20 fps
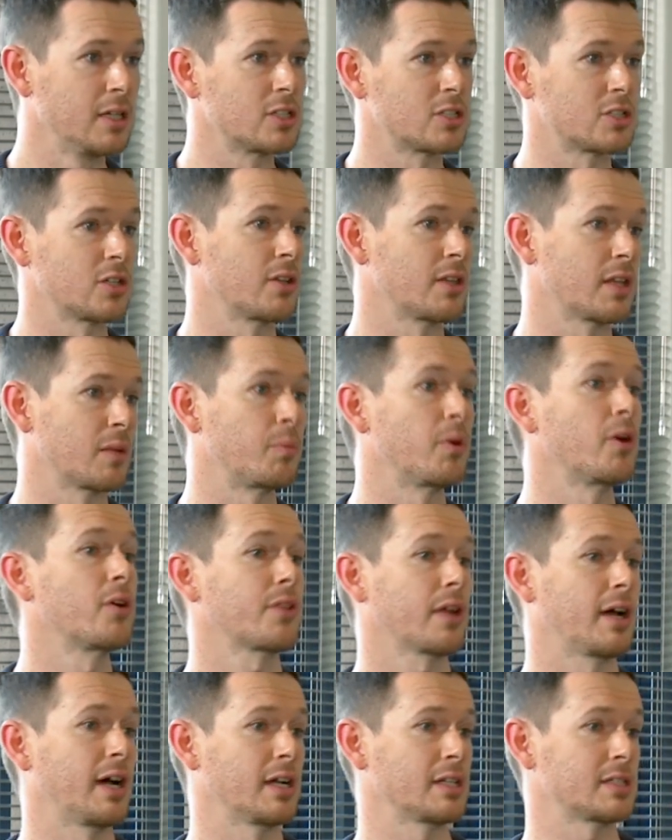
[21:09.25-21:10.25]
so that
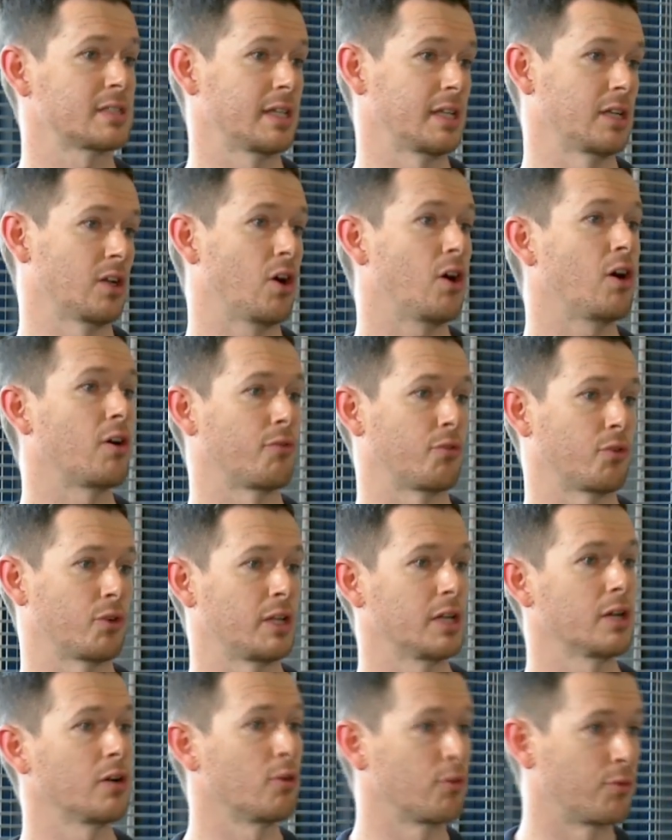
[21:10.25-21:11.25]
both eyes then are for
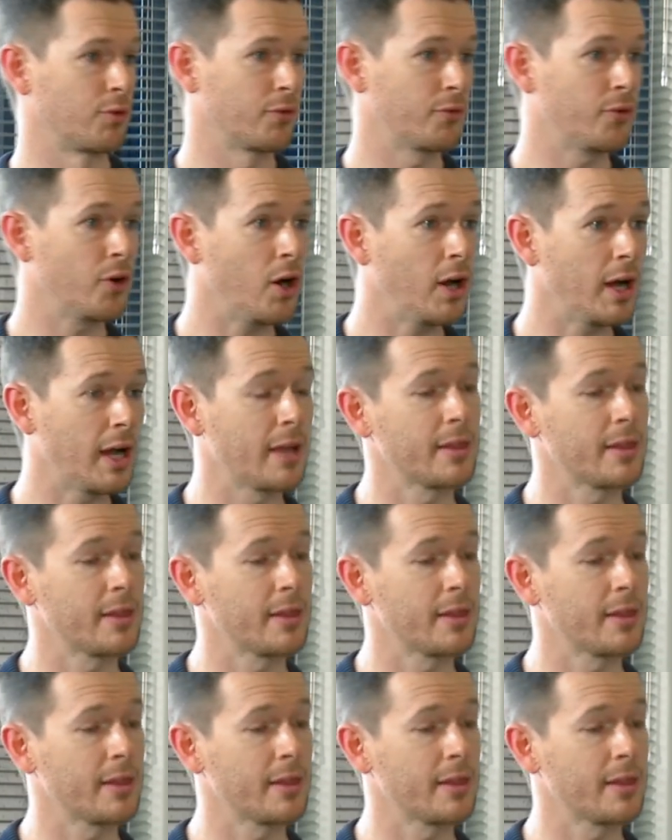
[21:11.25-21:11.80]
near or for far,